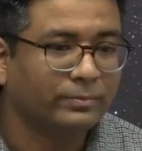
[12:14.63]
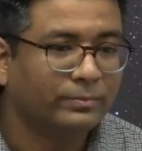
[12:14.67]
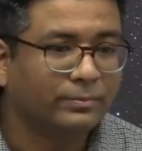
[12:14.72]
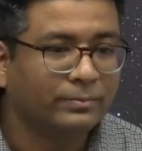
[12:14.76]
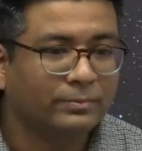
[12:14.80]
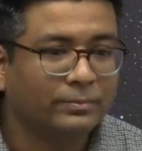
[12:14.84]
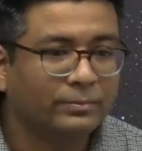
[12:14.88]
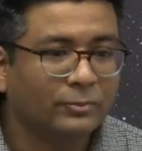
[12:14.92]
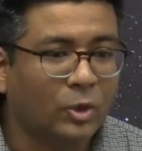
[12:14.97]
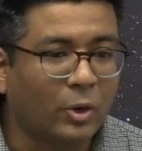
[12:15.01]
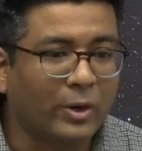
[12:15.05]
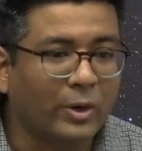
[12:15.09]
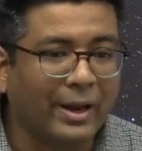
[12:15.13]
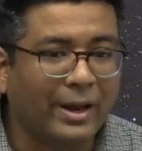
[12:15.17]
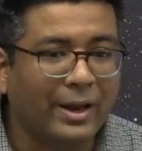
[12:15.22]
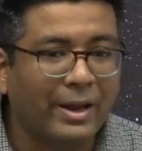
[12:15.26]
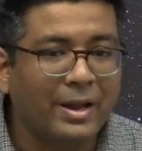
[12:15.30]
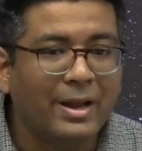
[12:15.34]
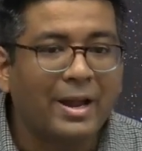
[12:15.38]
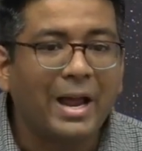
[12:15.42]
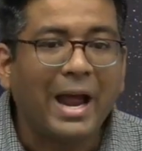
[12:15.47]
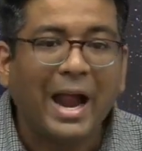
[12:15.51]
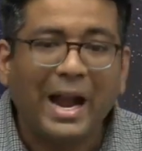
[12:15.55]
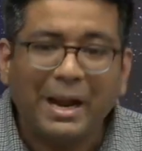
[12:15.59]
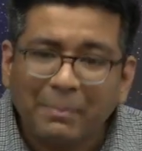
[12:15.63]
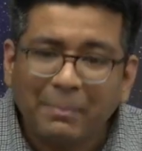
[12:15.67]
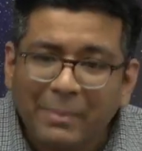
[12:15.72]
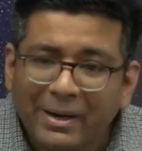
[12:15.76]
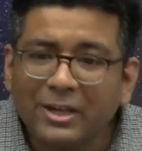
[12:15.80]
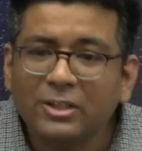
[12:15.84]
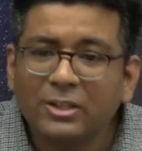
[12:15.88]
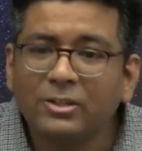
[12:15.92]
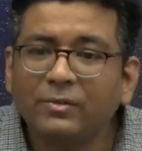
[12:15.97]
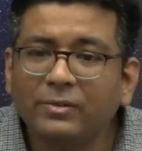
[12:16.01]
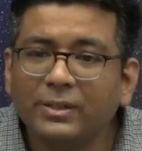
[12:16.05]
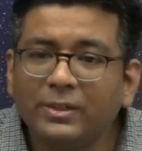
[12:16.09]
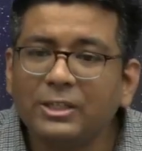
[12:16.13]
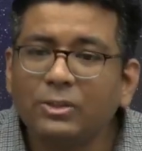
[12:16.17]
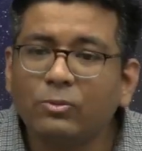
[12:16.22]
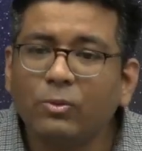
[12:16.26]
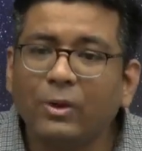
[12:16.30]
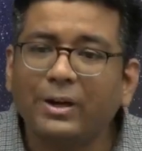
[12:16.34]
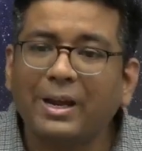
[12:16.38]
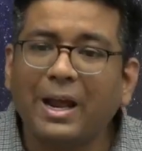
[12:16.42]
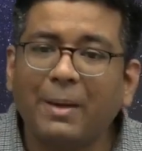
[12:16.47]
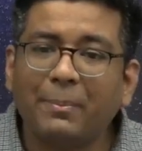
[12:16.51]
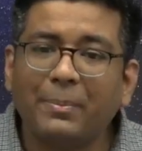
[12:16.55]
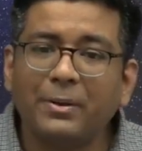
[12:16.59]
Okay, and because of this, what
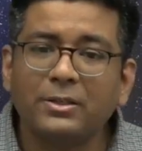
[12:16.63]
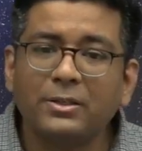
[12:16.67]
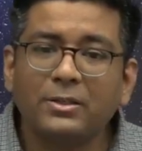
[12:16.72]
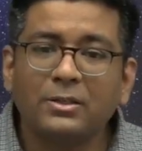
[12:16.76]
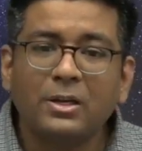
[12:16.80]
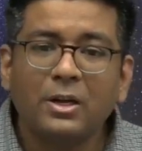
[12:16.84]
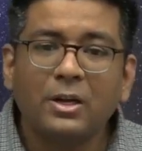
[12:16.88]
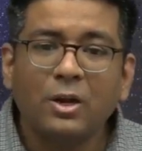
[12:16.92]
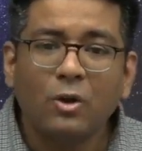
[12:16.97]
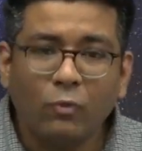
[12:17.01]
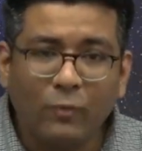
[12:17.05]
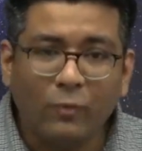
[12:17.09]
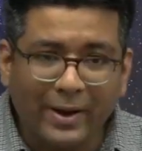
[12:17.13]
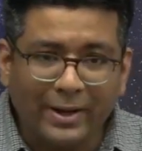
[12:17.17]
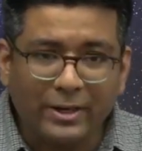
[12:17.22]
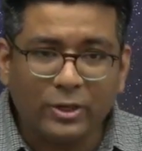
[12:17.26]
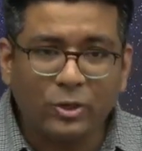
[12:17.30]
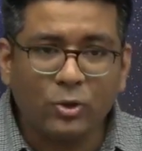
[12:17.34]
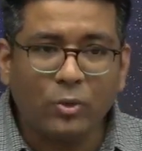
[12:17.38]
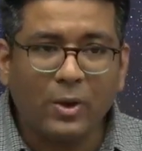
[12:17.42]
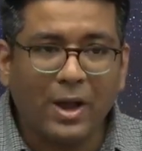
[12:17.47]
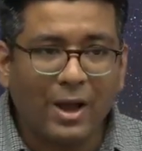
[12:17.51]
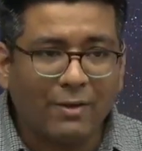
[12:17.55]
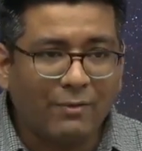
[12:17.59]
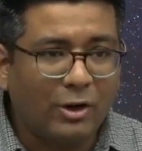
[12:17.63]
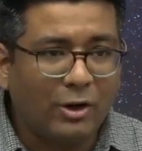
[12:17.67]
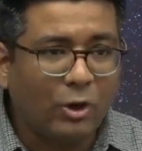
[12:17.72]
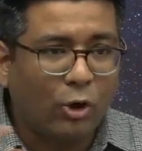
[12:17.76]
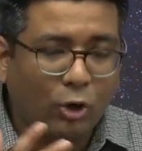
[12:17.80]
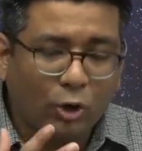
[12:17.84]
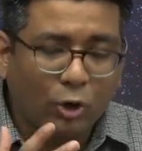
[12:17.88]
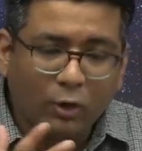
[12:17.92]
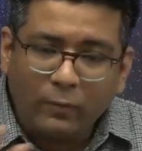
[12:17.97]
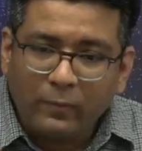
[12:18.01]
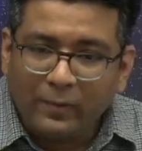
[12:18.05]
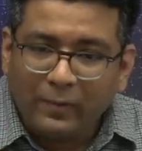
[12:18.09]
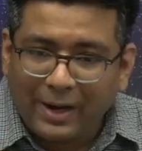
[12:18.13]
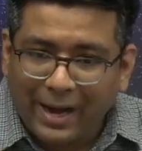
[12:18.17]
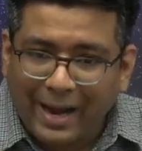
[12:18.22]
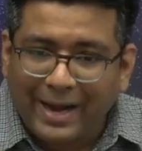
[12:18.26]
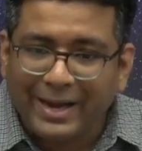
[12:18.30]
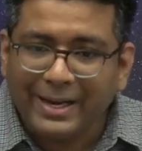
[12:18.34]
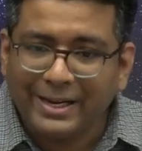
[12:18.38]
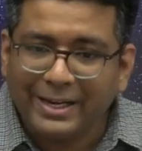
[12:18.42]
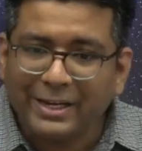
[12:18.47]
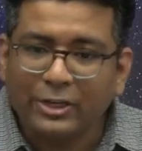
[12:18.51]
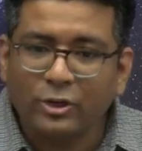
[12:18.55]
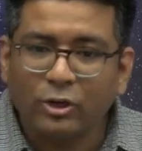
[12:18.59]
happens when you have a lot of light
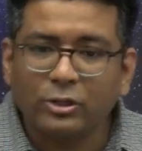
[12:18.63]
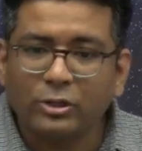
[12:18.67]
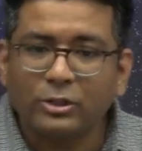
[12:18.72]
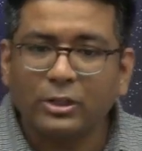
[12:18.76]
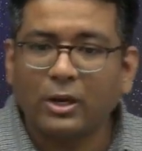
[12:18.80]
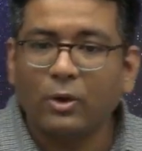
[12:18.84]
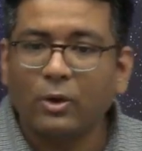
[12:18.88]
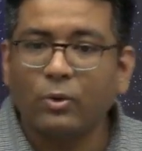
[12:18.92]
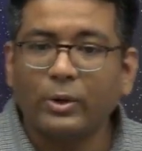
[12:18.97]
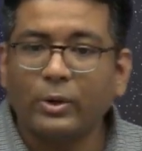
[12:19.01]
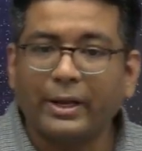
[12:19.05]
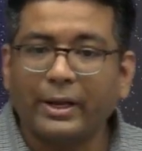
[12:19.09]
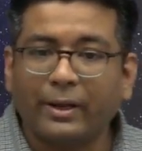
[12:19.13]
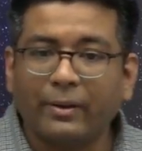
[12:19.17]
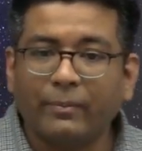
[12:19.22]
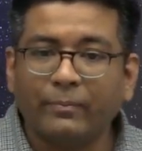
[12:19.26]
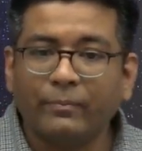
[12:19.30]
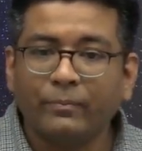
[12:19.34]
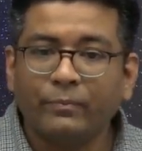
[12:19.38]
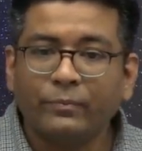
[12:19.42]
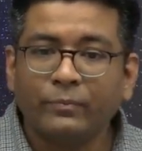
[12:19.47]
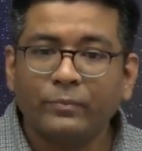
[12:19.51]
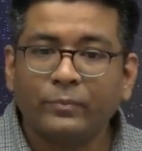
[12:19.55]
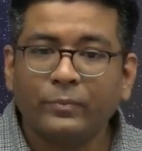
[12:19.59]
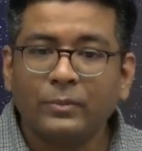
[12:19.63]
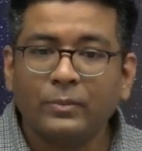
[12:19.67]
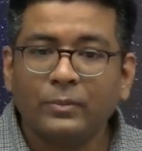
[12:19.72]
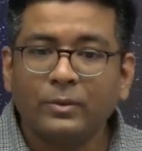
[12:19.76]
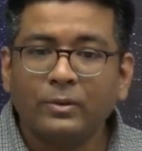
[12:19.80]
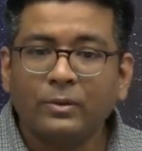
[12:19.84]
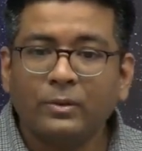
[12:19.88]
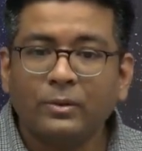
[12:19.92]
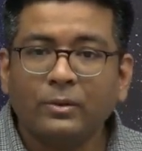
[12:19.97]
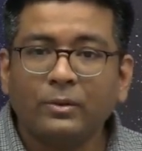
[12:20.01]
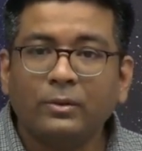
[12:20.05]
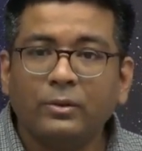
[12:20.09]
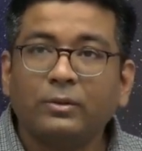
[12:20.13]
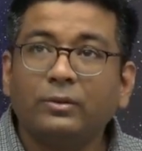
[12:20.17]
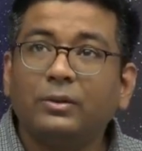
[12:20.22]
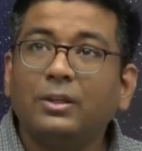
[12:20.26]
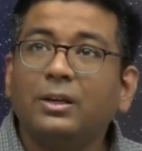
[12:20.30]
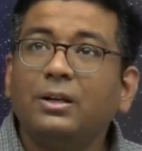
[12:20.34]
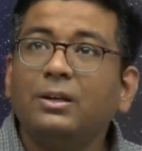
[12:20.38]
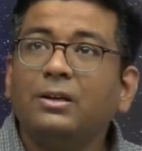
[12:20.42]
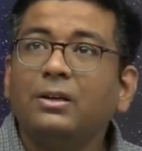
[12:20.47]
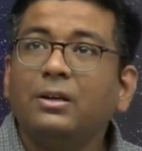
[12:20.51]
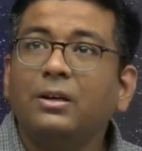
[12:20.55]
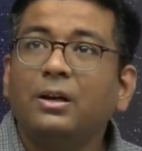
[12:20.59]
in your surrounding, the
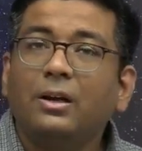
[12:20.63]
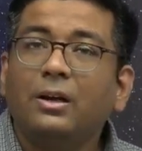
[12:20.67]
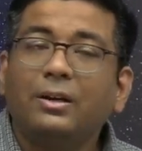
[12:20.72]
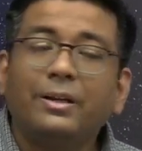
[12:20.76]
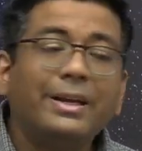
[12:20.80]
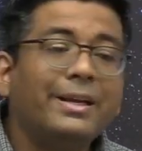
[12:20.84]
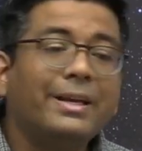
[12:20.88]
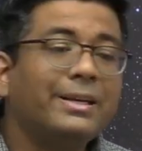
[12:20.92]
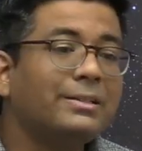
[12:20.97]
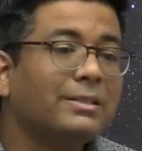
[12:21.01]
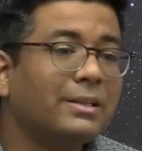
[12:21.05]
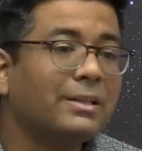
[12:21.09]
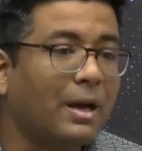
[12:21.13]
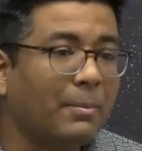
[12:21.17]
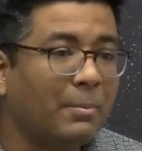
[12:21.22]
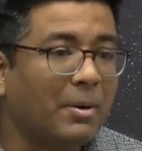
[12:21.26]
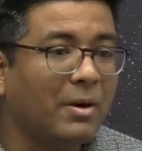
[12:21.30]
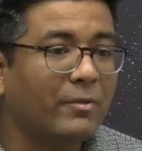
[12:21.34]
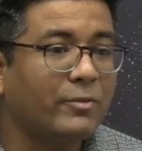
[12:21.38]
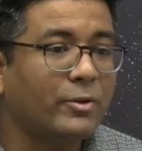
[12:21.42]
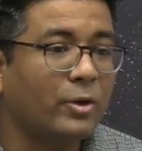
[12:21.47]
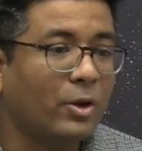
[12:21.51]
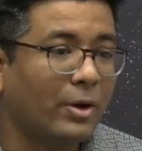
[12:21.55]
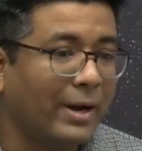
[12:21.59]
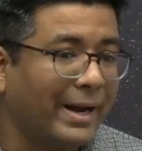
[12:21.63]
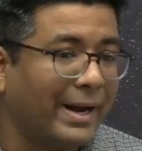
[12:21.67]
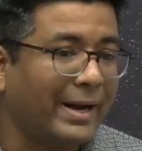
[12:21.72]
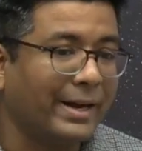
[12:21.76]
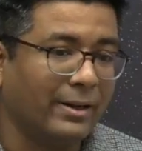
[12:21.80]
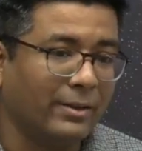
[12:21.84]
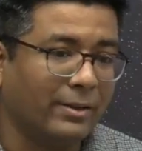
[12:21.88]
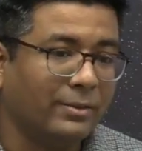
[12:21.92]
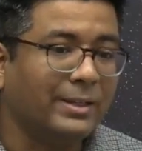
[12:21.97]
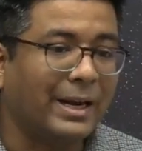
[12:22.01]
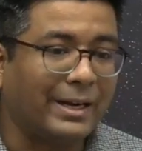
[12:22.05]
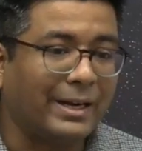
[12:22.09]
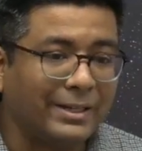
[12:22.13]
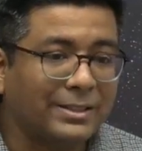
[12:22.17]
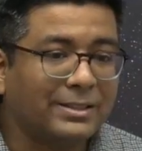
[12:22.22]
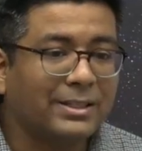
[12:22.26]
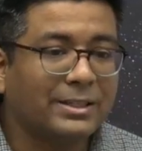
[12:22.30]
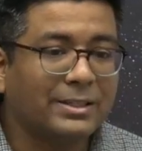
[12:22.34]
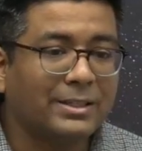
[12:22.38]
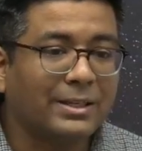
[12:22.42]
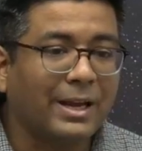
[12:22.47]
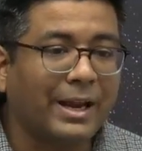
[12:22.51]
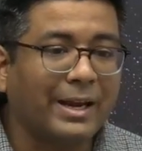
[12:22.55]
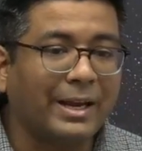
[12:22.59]
things above your head, that is the
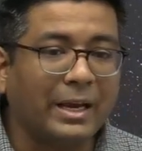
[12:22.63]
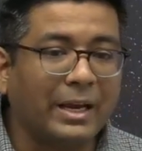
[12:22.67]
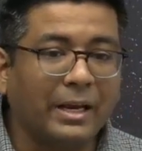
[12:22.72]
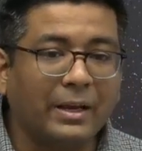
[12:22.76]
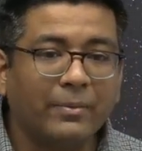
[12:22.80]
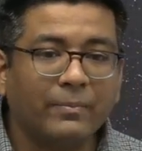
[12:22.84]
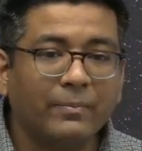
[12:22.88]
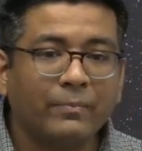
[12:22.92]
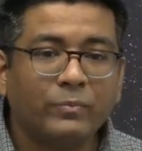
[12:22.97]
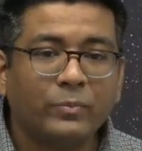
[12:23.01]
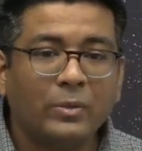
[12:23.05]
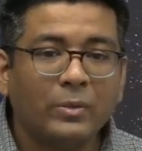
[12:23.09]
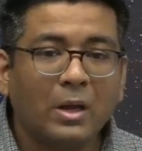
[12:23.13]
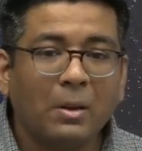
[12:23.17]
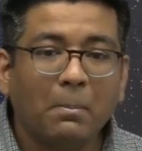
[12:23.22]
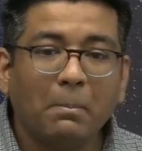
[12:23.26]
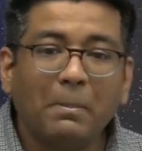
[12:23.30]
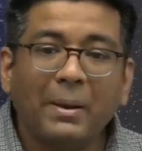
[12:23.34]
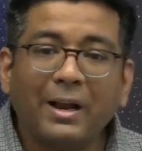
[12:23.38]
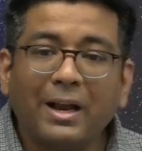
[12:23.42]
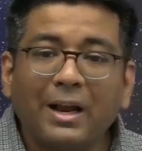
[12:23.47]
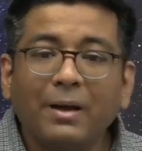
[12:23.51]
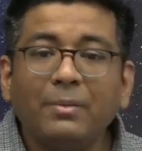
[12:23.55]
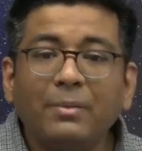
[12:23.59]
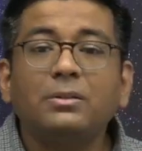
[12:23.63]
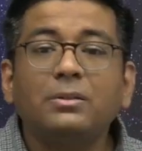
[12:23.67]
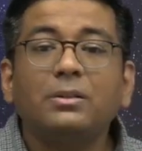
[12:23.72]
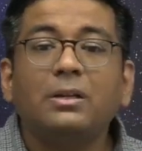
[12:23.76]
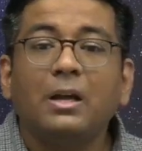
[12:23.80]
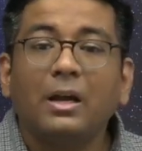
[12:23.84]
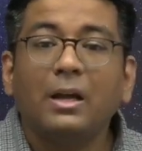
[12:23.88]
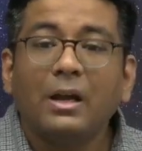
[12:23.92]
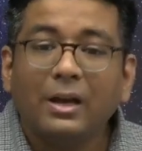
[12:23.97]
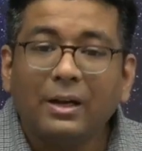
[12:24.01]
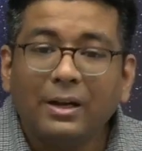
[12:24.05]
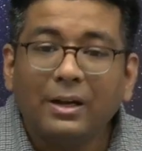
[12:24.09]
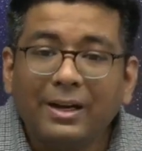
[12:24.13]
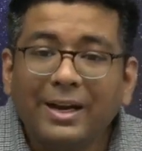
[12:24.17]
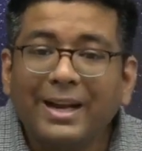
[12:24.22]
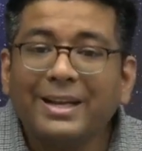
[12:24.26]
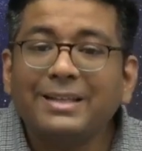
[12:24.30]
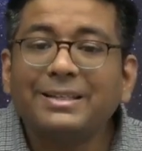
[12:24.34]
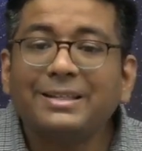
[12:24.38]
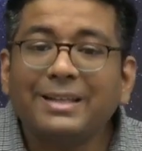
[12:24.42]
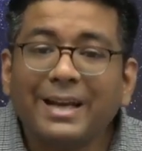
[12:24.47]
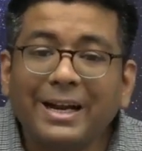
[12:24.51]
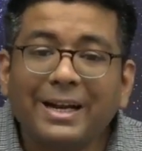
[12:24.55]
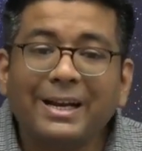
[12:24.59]
sky, becomes less
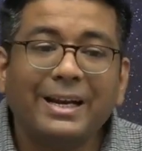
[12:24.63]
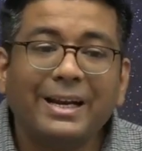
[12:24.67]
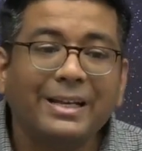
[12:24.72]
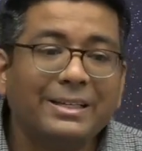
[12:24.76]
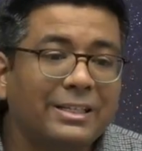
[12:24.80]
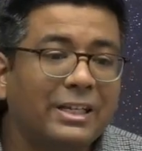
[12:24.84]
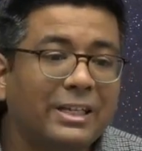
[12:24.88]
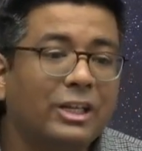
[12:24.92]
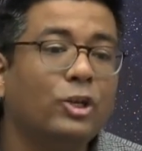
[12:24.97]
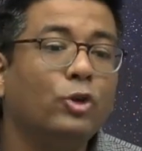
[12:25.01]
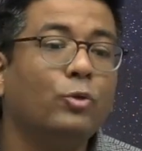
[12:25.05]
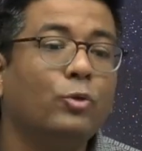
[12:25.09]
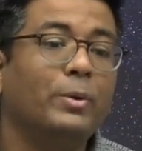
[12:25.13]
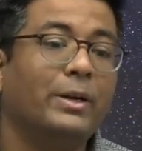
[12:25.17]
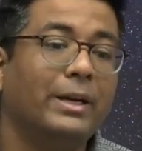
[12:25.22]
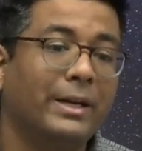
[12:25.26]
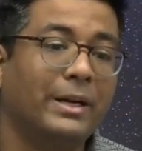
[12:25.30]
and less illuminated.